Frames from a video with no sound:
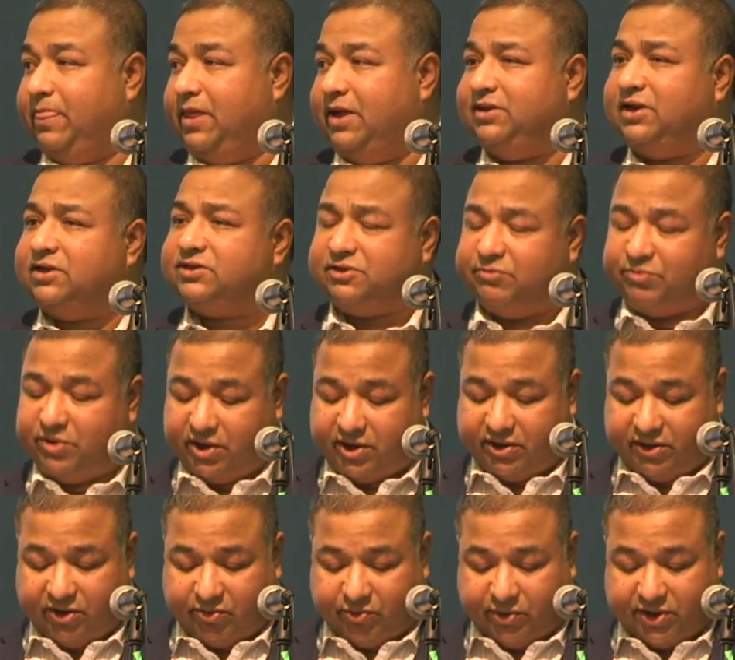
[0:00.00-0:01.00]
And that's something I
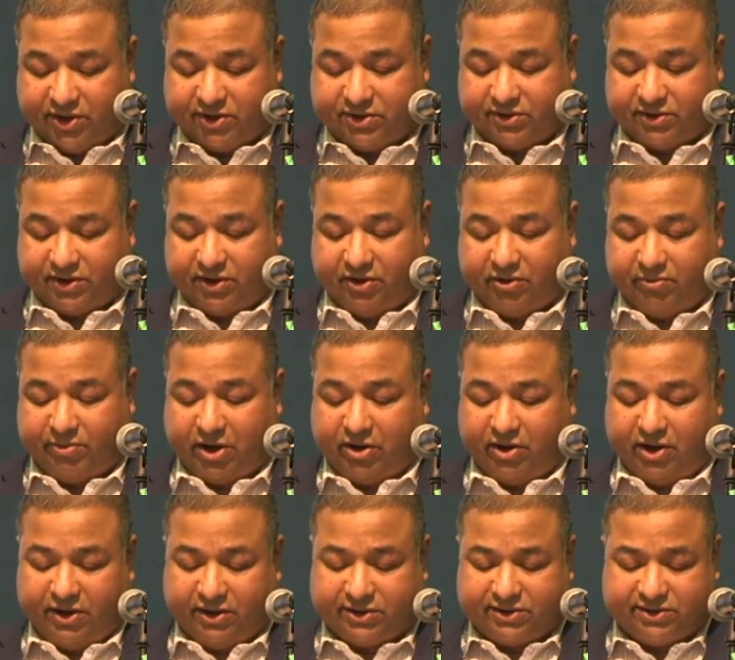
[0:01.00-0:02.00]
think we need to think
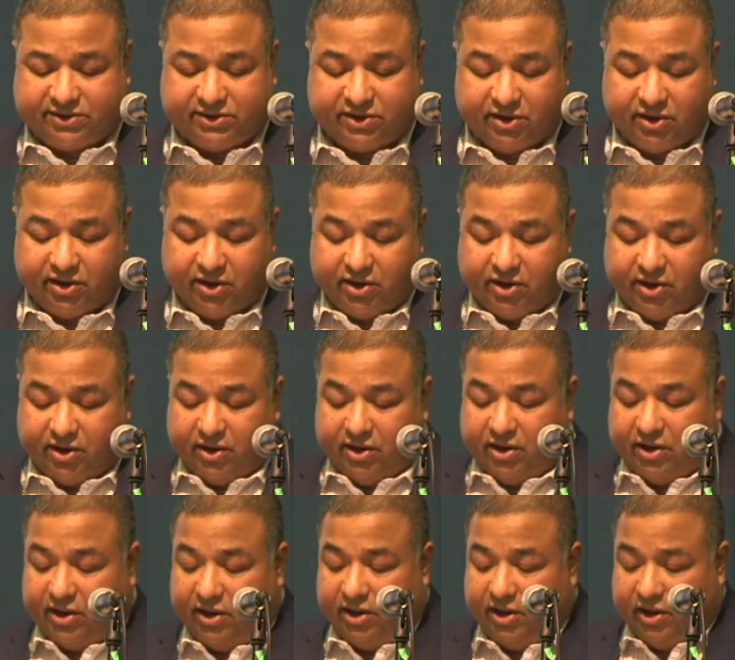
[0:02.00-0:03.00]
about. And it's
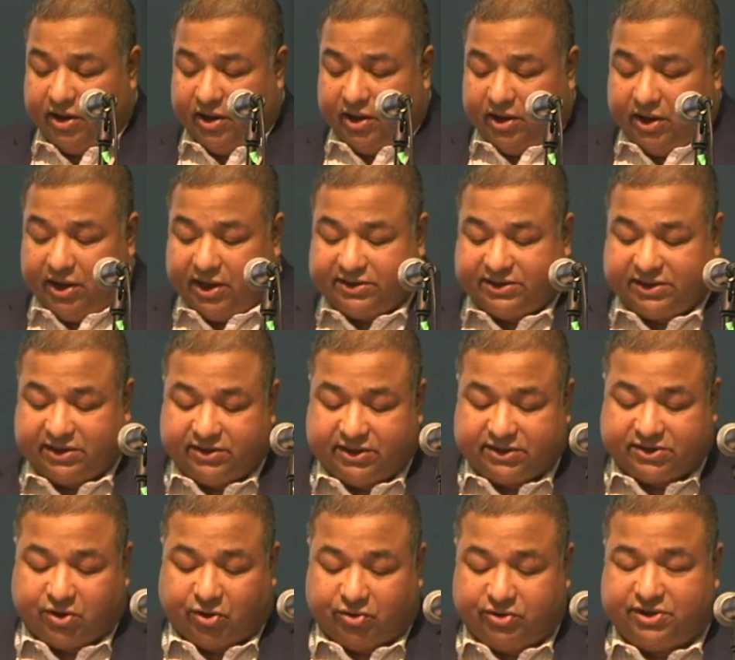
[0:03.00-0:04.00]
in
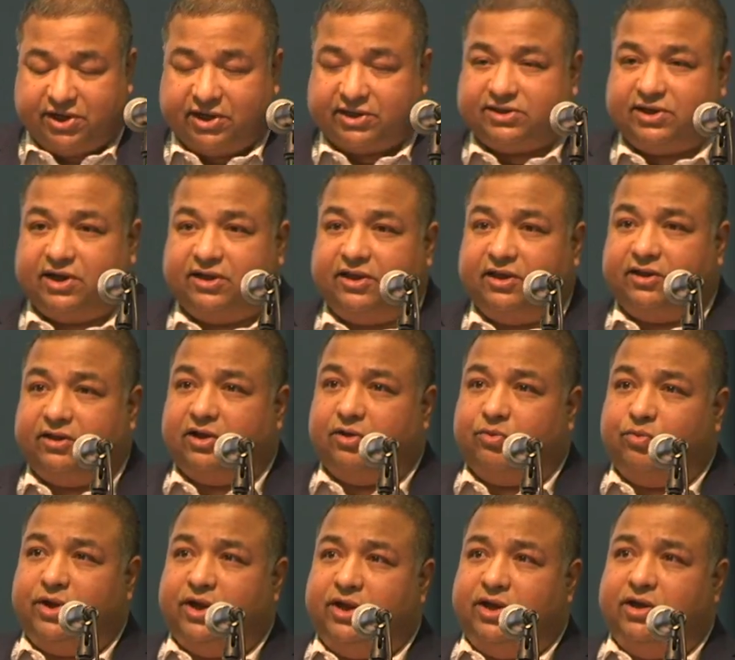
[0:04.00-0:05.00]
this context, I think,
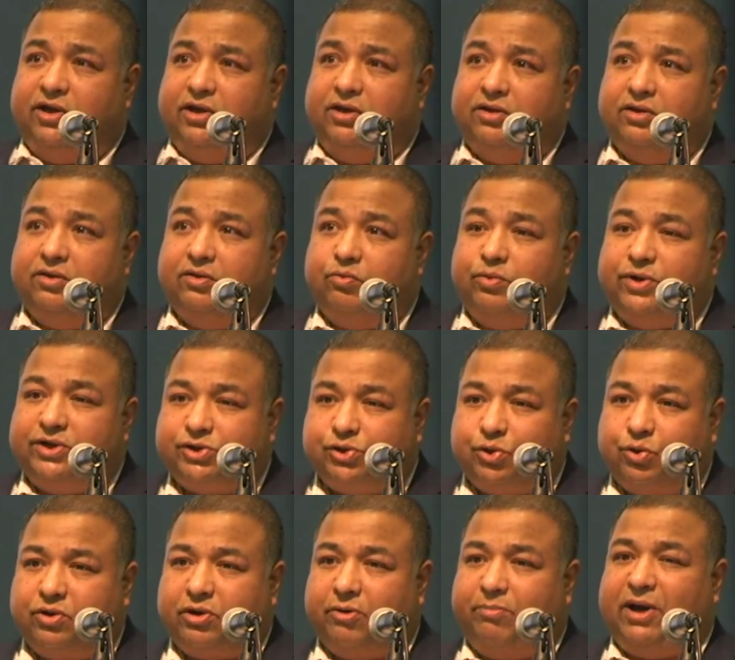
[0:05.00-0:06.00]
that we
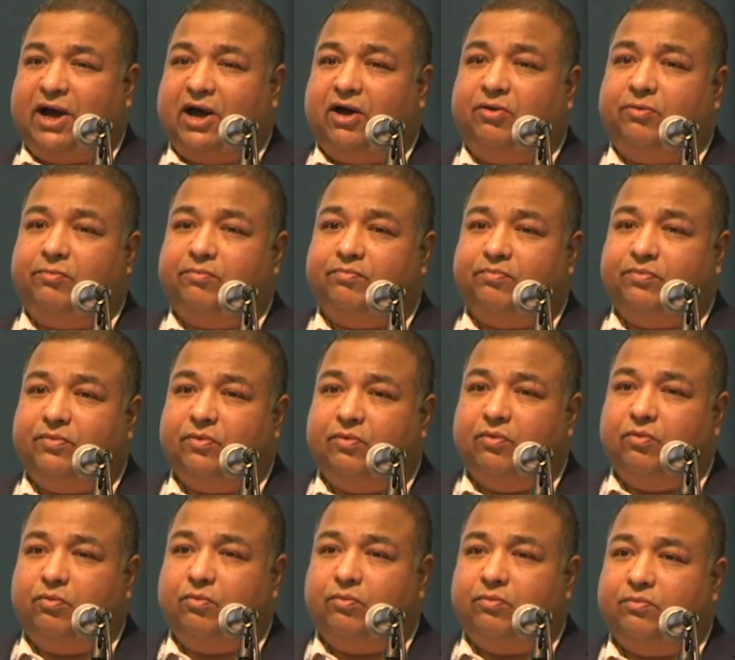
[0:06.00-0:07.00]
talk about
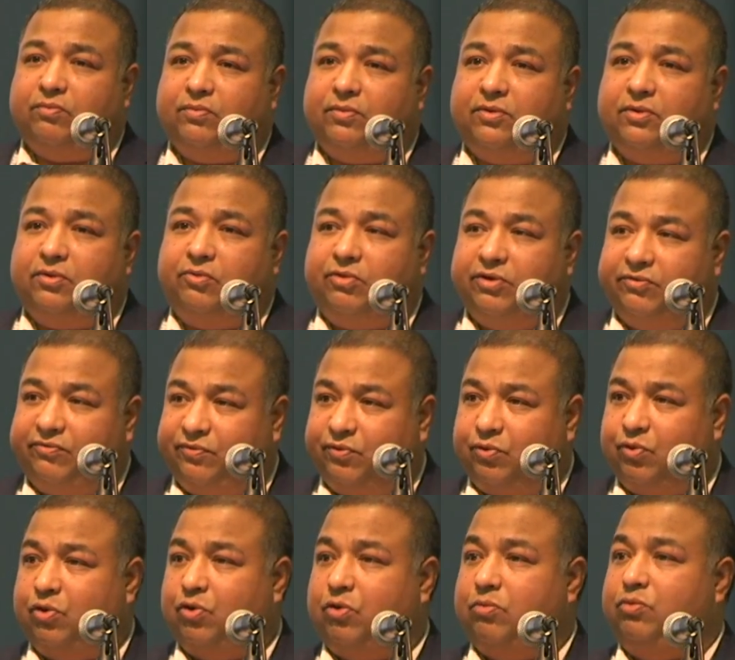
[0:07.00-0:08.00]

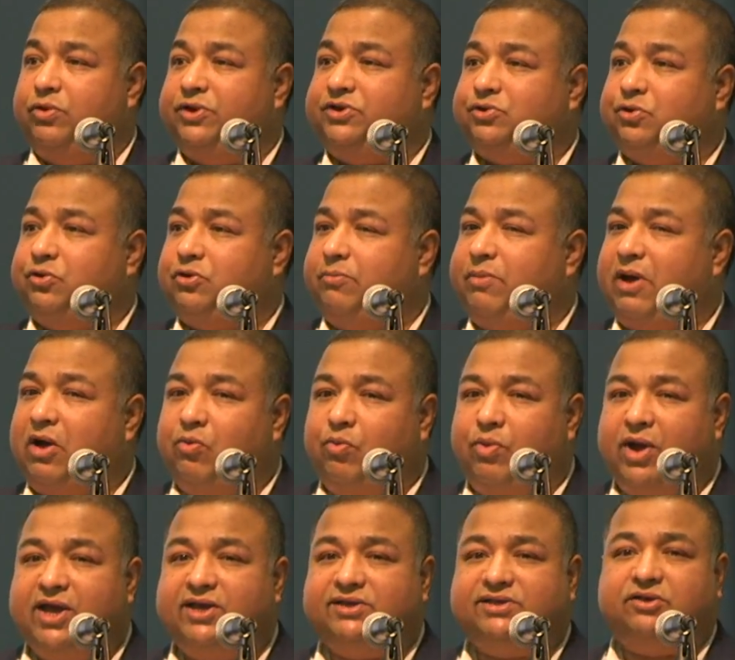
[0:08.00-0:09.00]
reform, we talk about
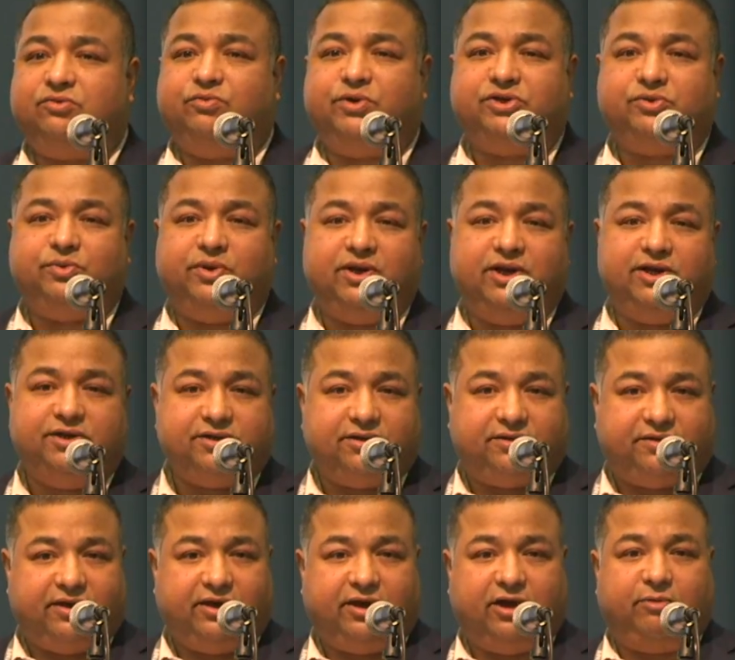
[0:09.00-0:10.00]
ways in which we need to
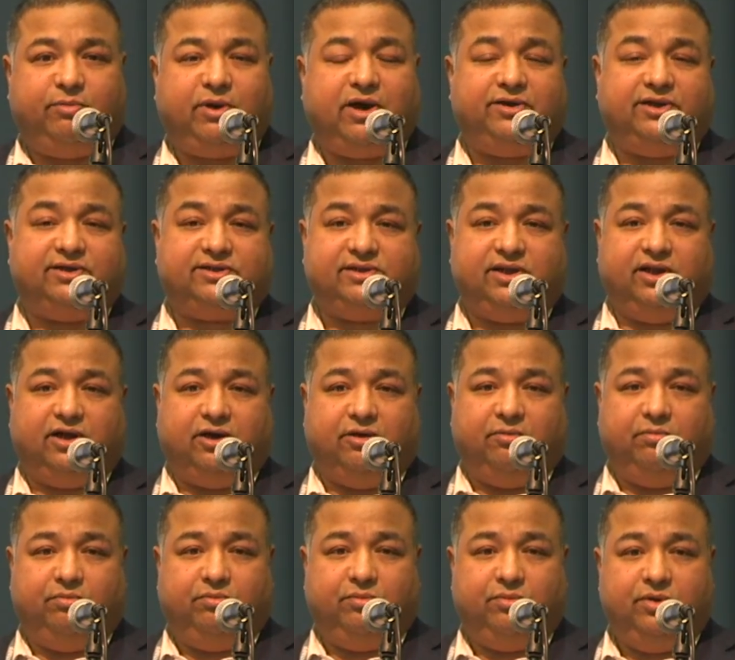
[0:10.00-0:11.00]
think about
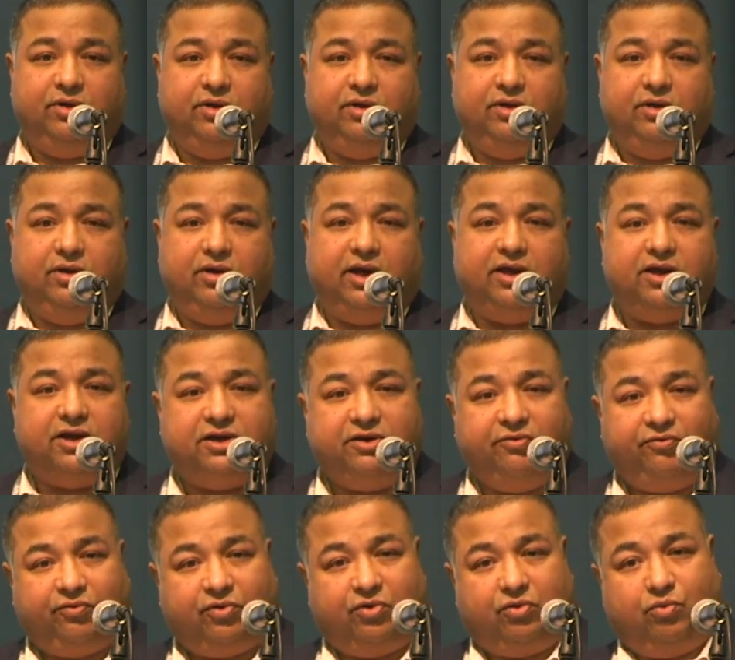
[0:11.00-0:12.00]
Islam in a
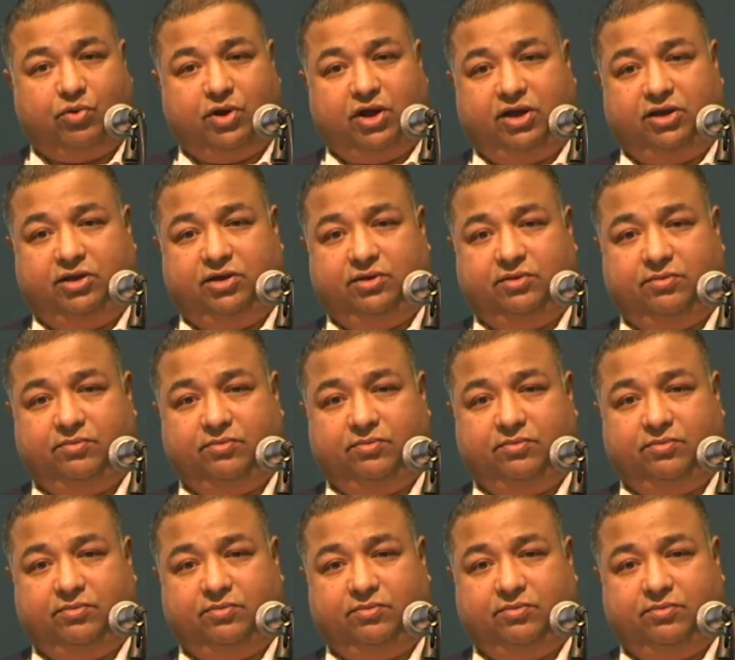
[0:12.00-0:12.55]
different way.